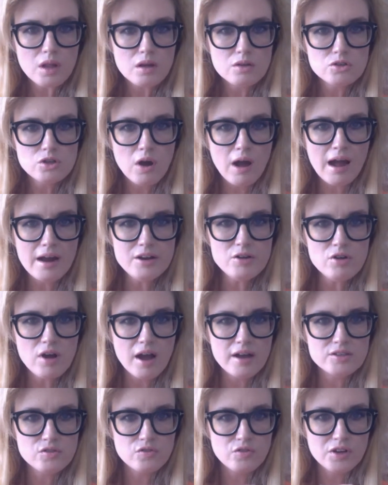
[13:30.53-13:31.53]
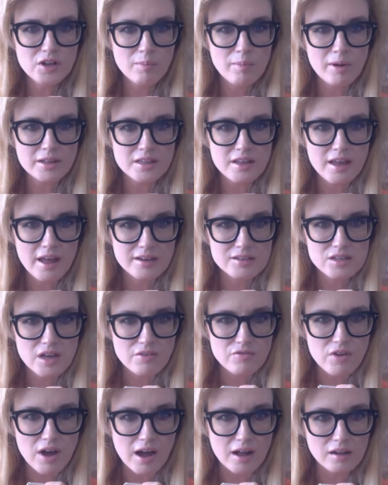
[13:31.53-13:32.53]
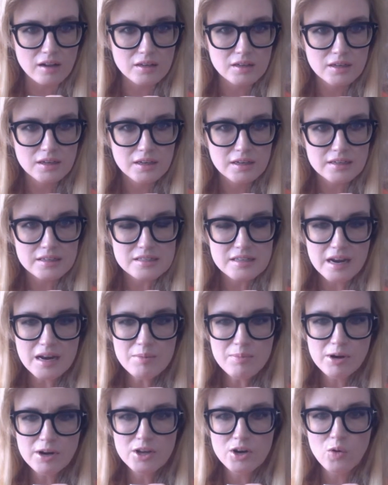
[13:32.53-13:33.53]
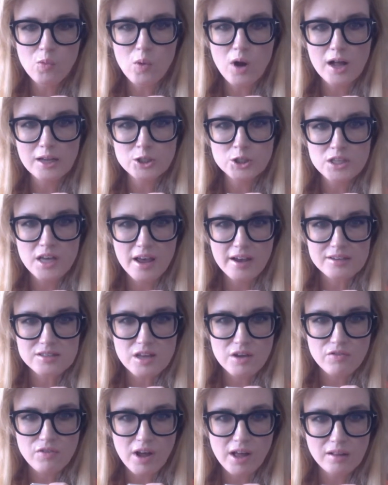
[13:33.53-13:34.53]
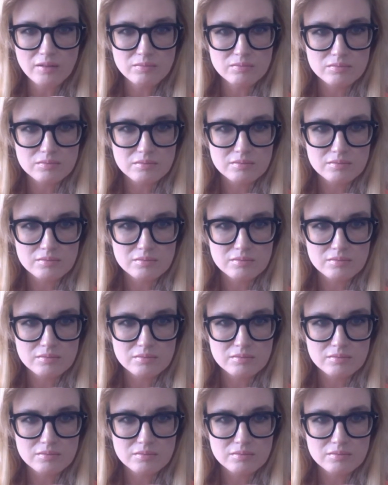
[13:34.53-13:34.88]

So, how do you guys feel about the XFL? Does anybody here watch the XFL?